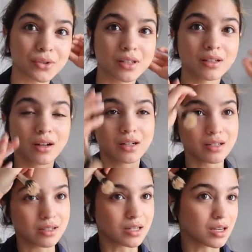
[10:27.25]
It's a little hard
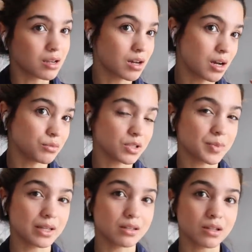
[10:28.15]
to see just
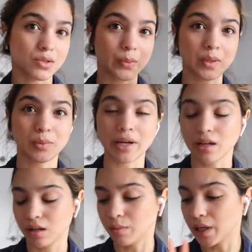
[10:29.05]
because it is really bright in here,